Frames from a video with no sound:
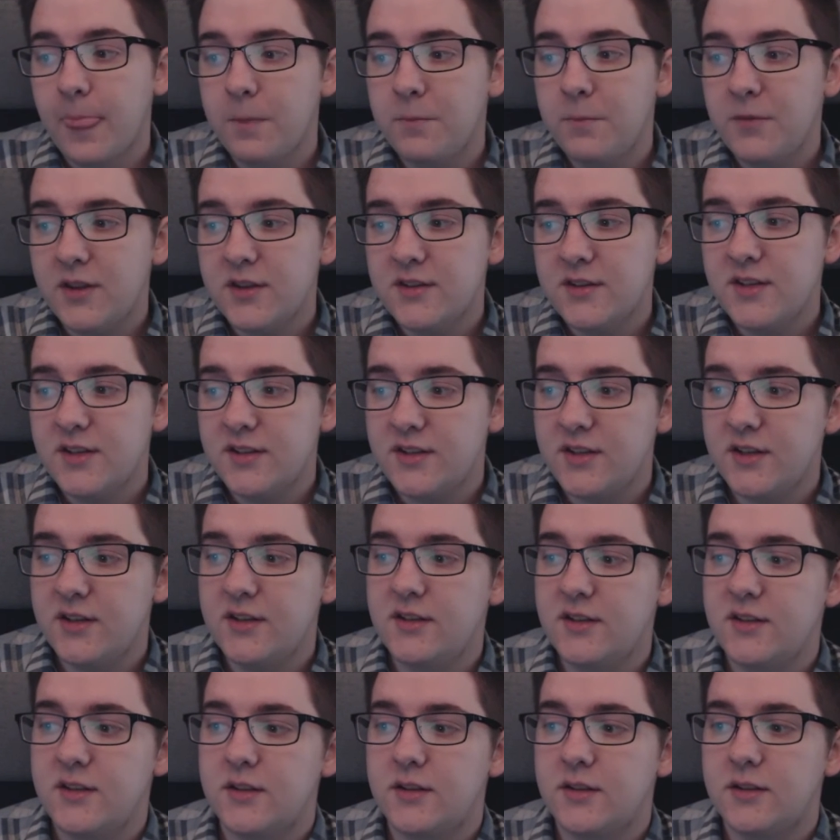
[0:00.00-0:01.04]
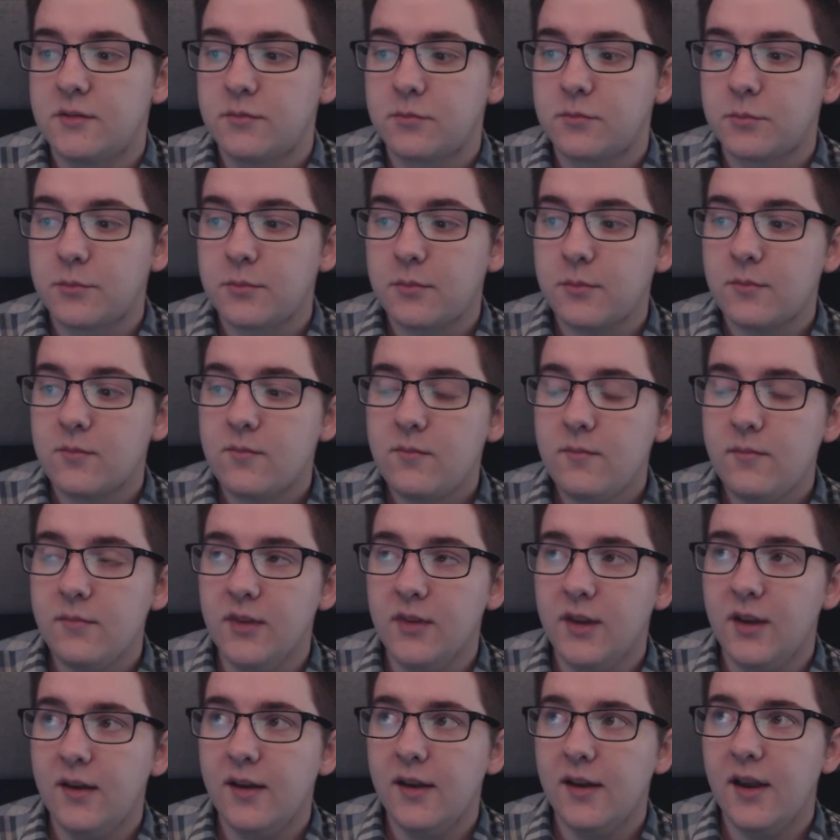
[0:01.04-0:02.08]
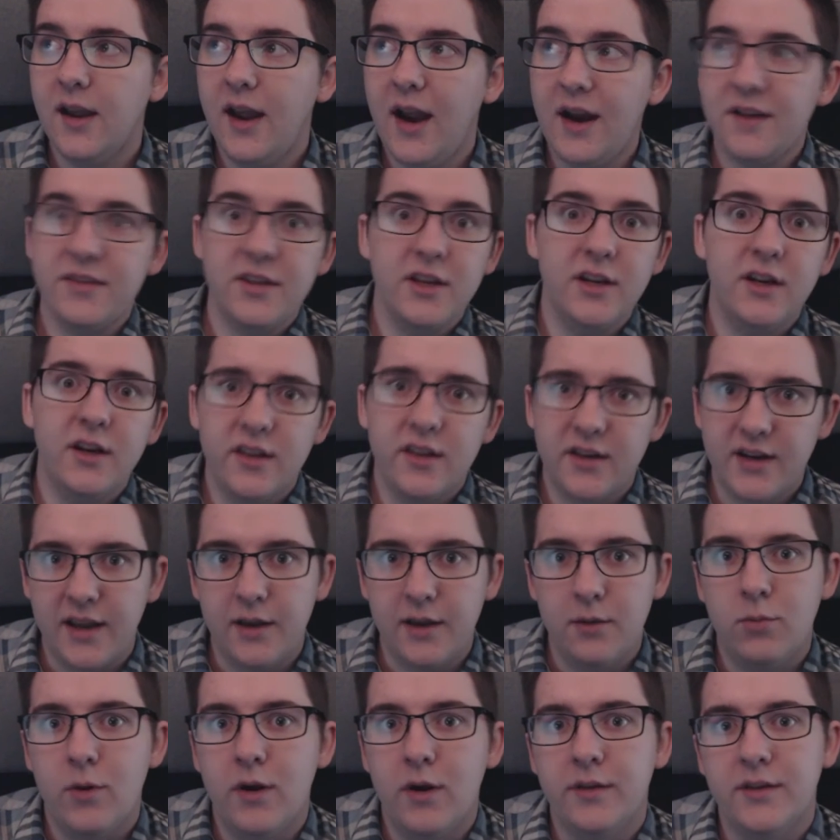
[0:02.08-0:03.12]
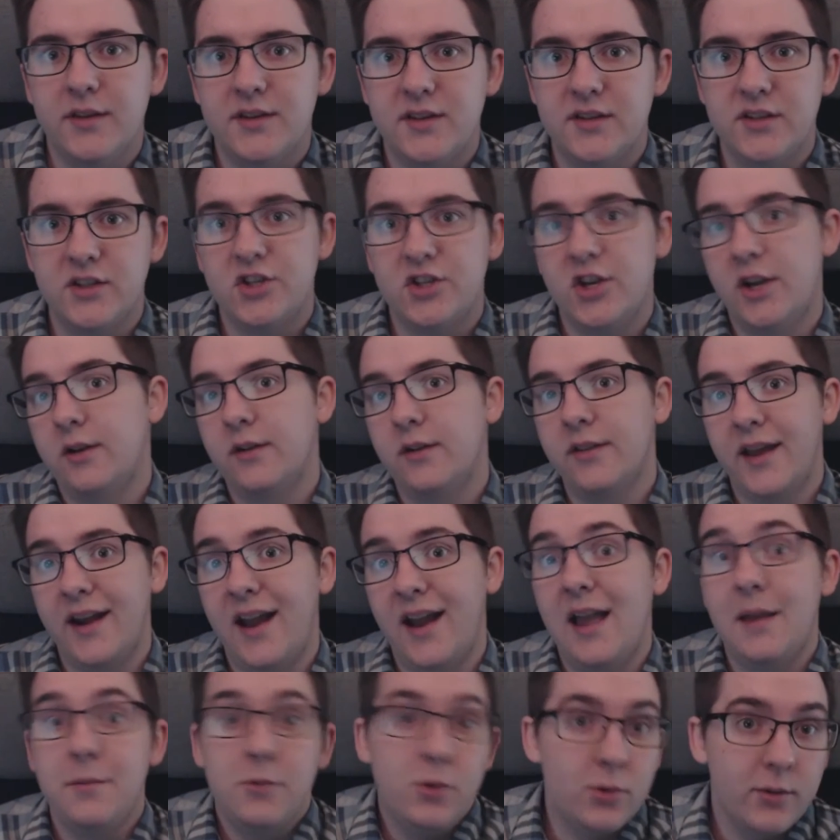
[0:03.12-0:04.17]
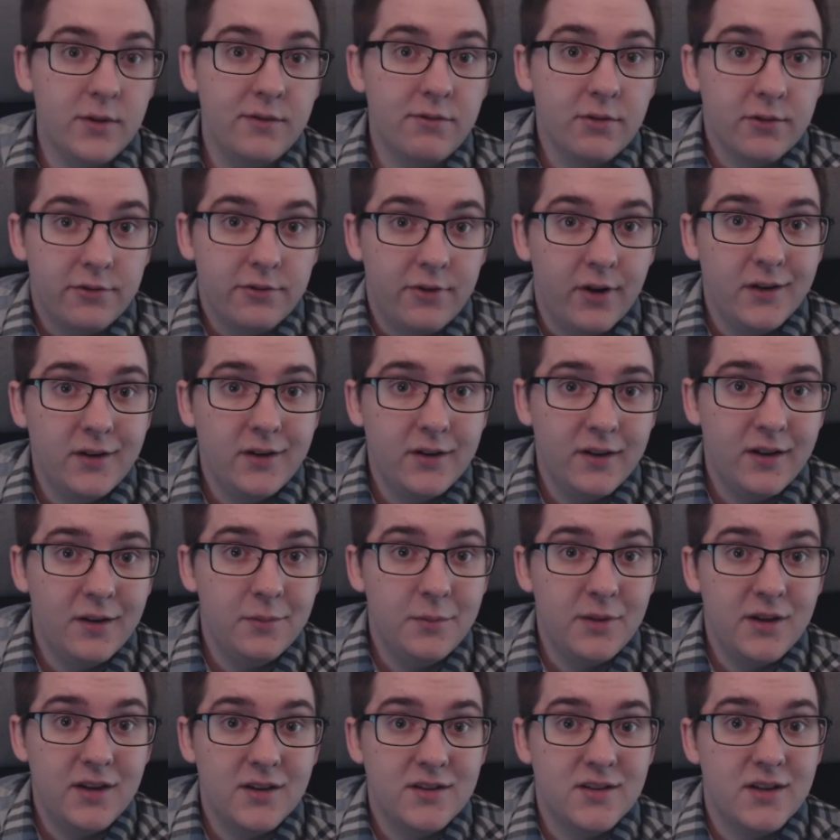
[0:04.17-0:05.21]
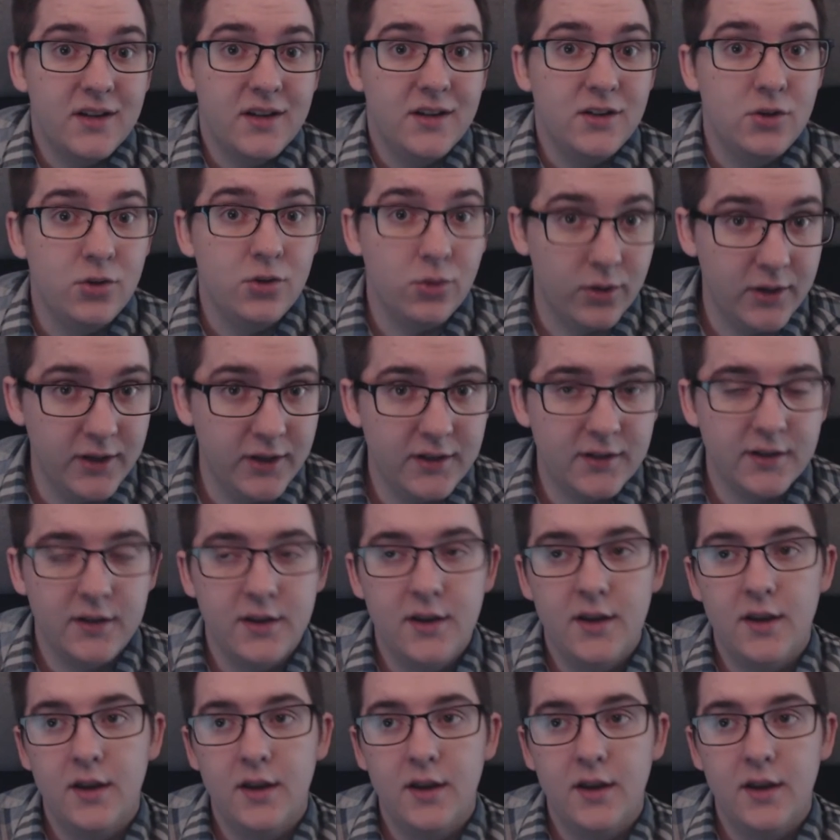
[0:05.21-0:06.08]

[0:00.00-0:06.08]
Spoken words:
Because this is, at the end of the day, while this is a channel that I'm doing for fun and because I enjoy it,